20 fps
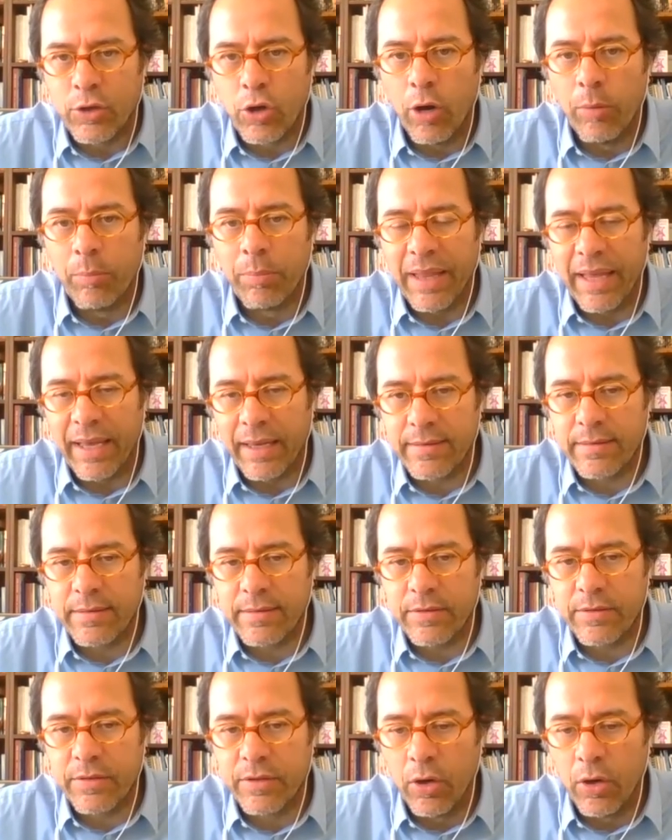complex.
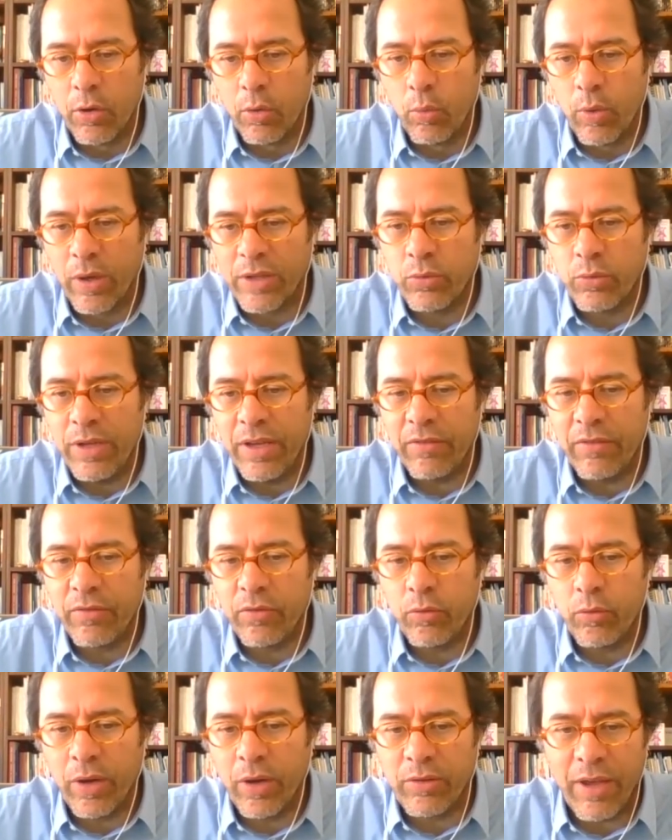So what we
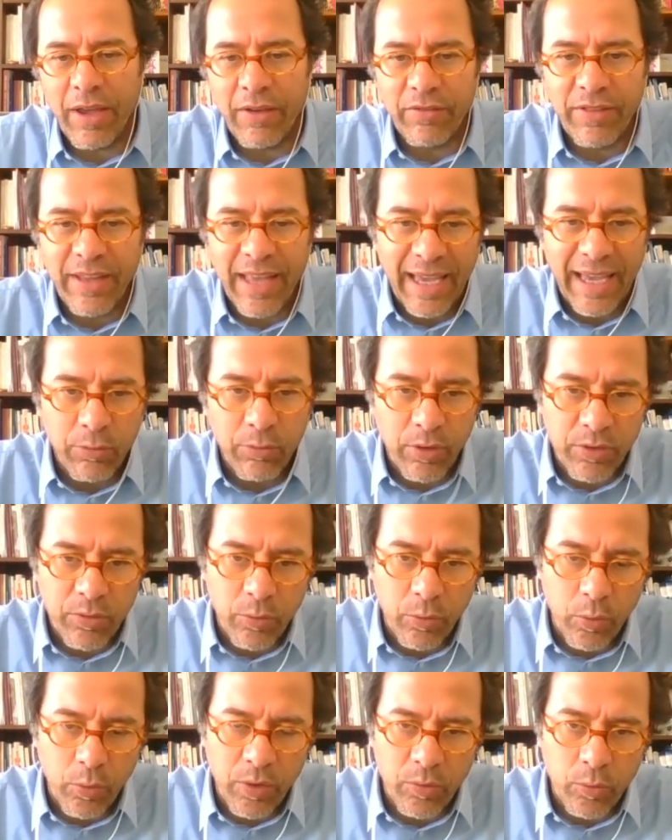have done was
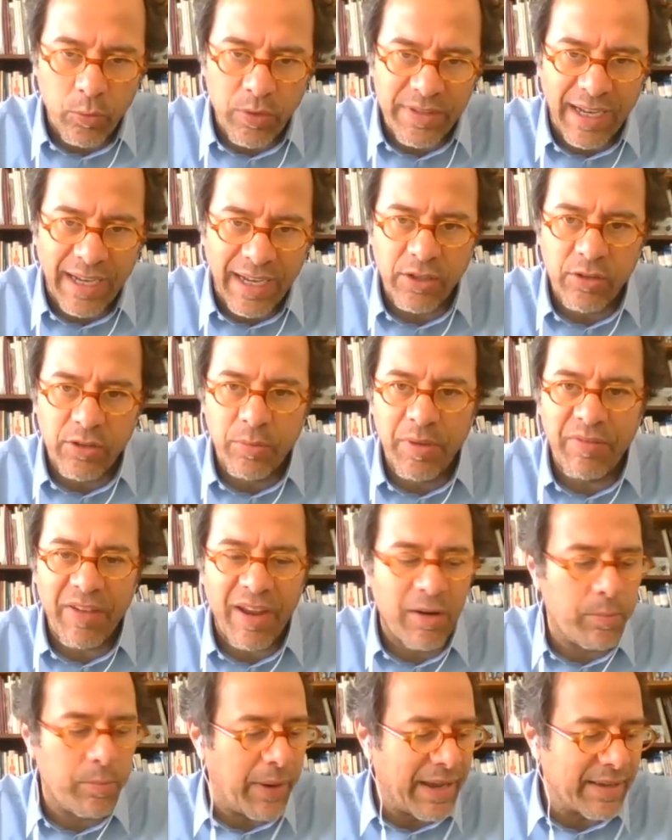we started to be
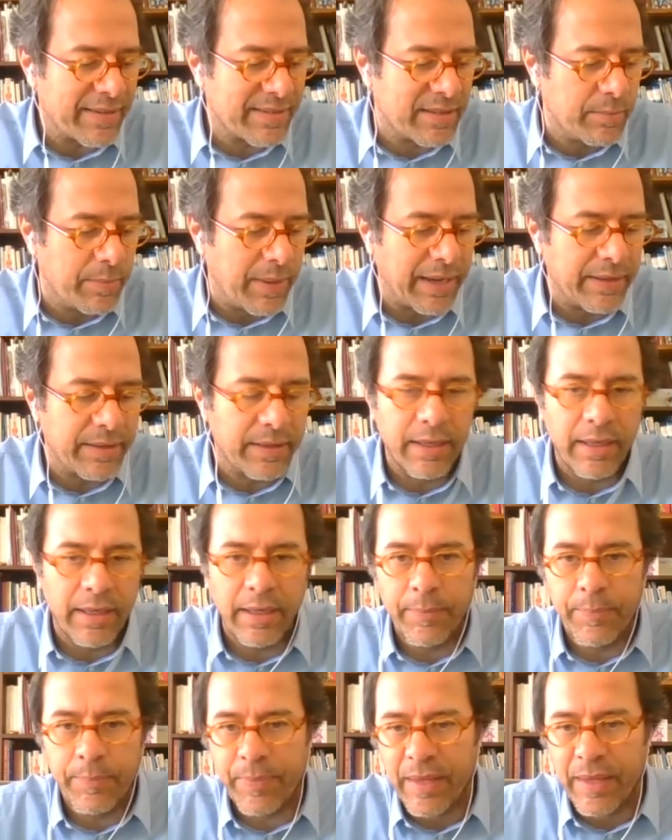very pressed by
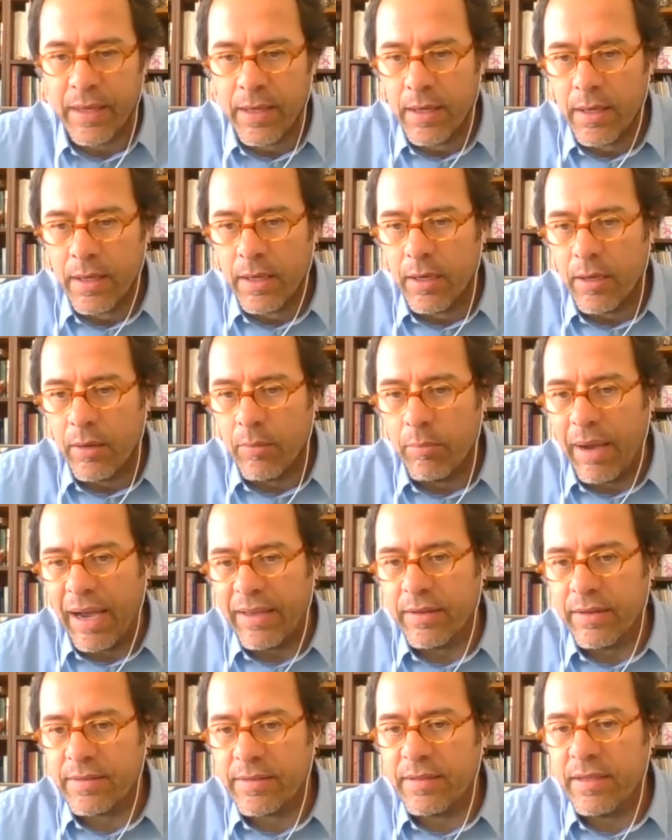the
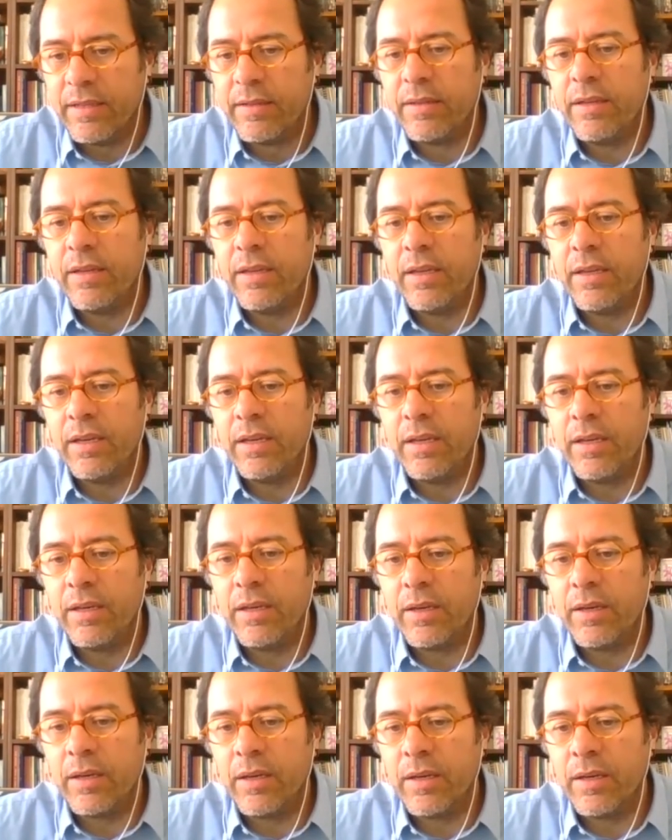
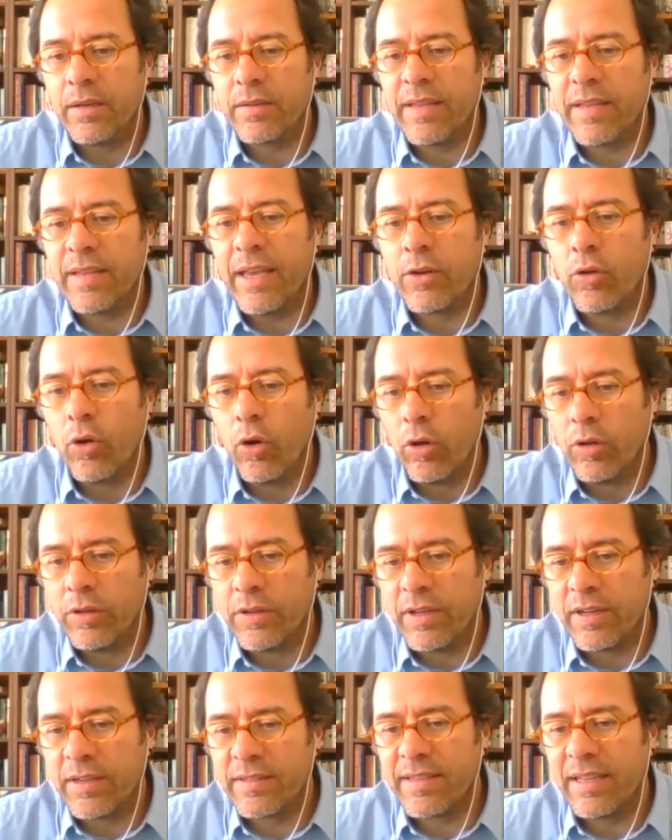city
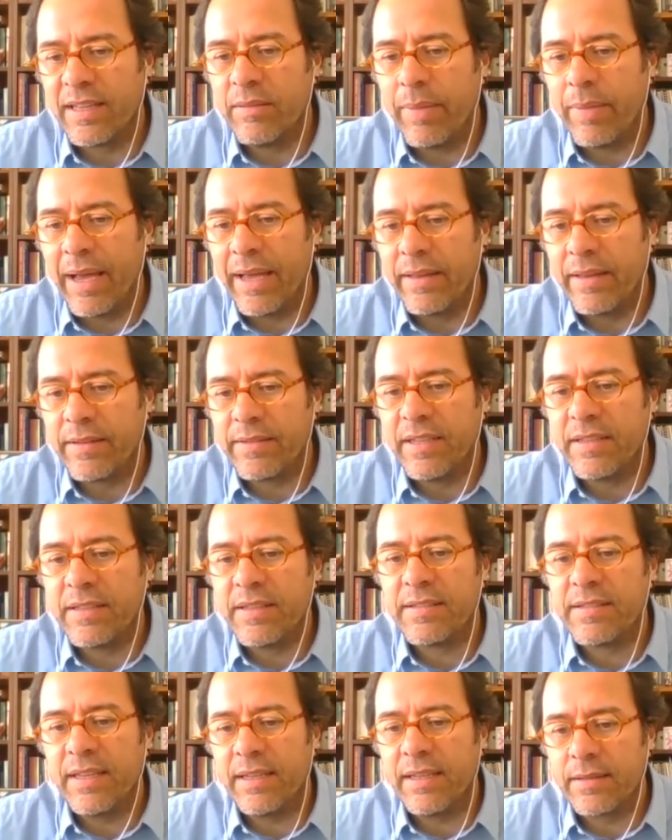stakeholders and by the
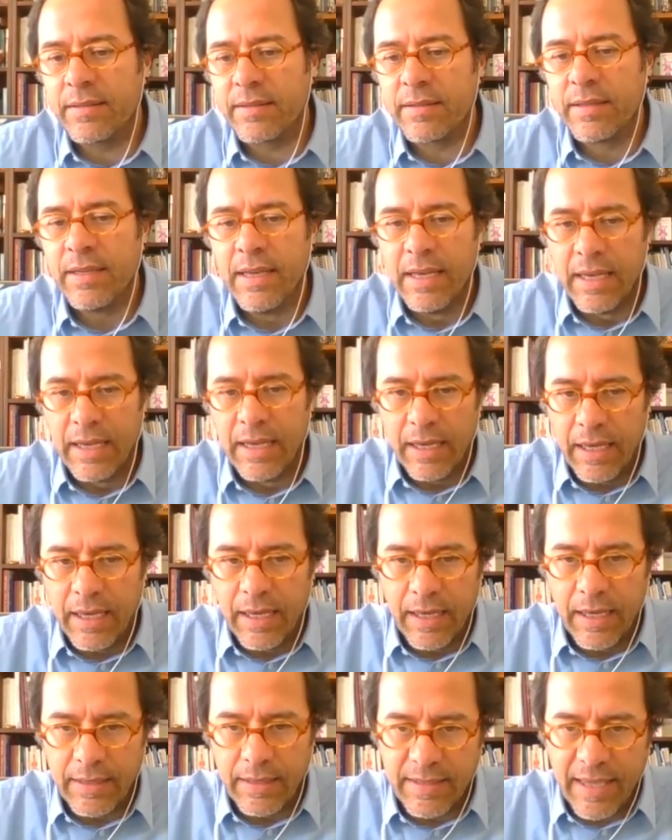citizens,
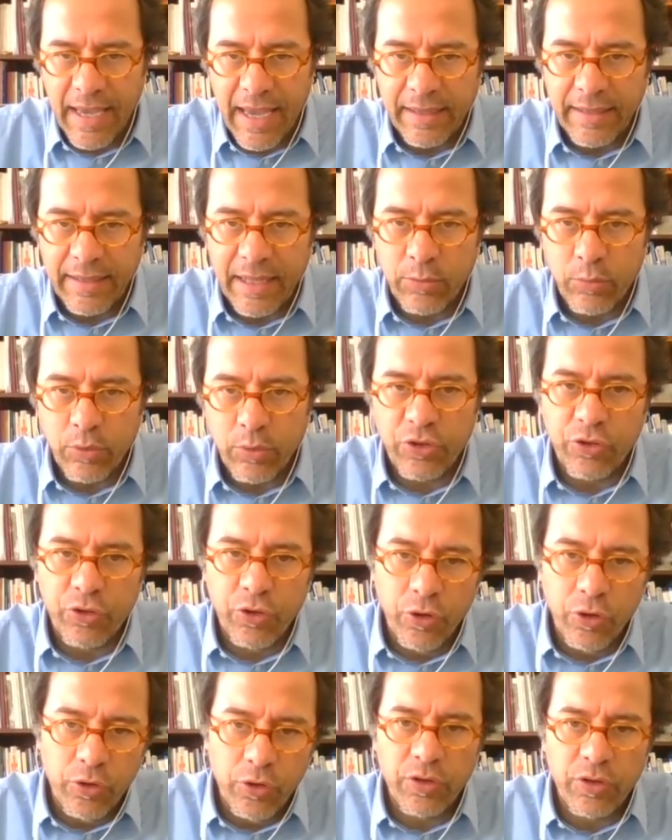saying that we
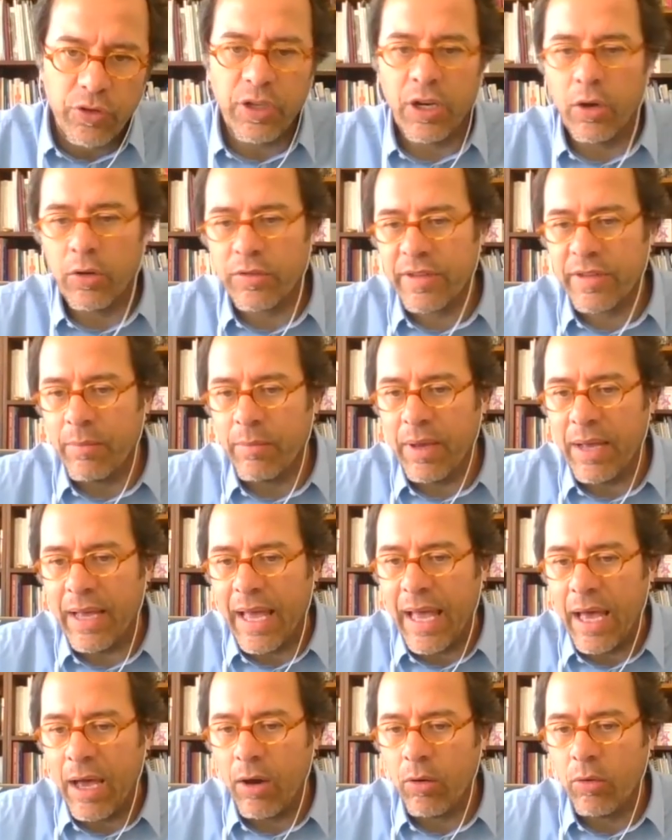should,
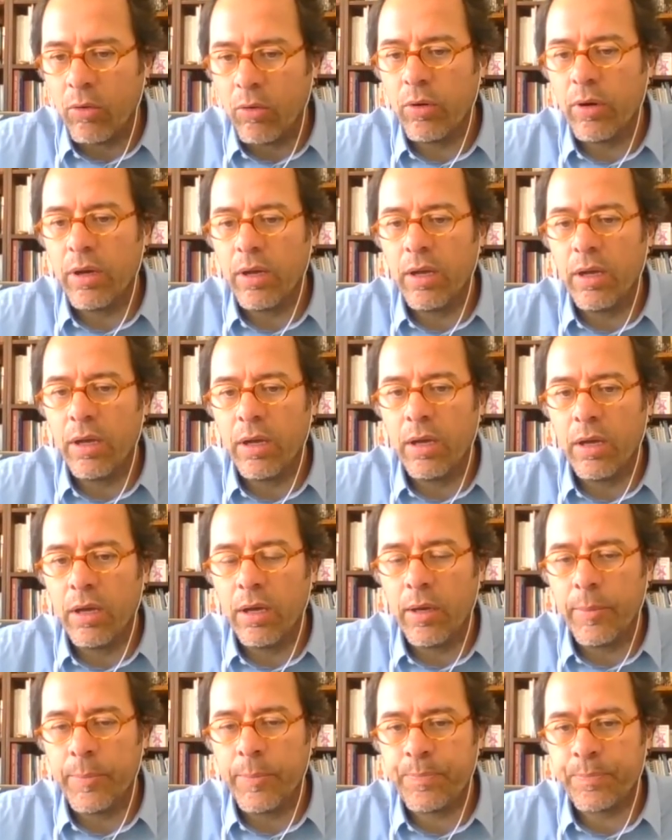somehow
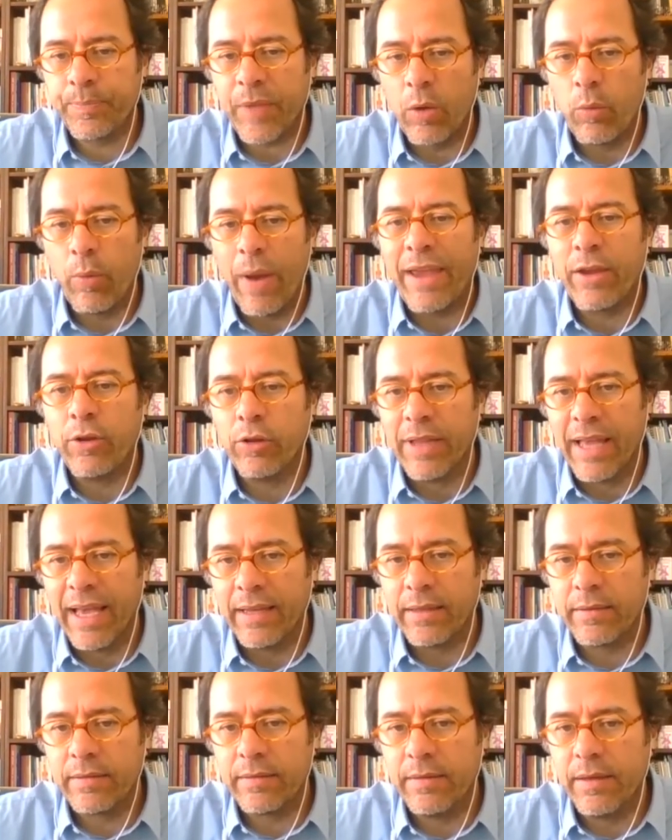
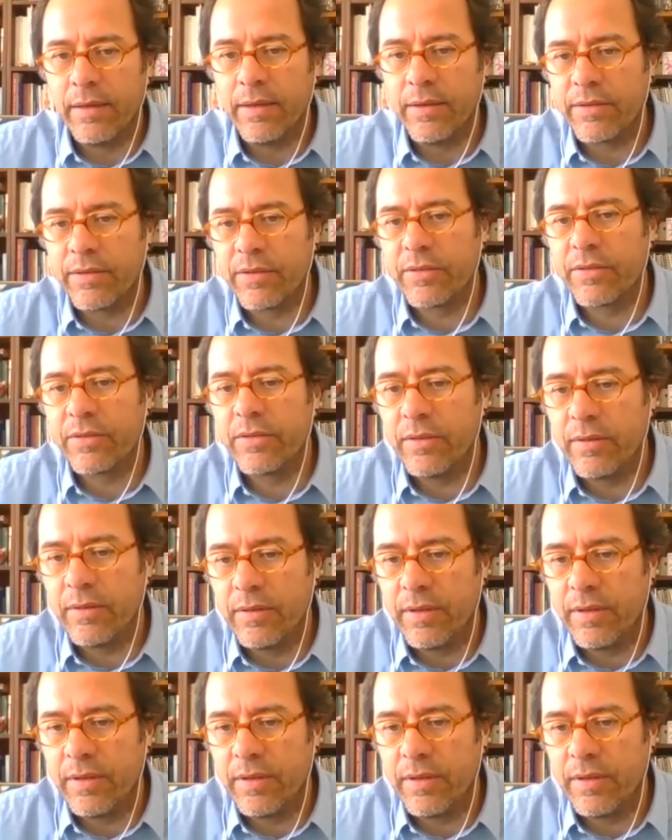regulate this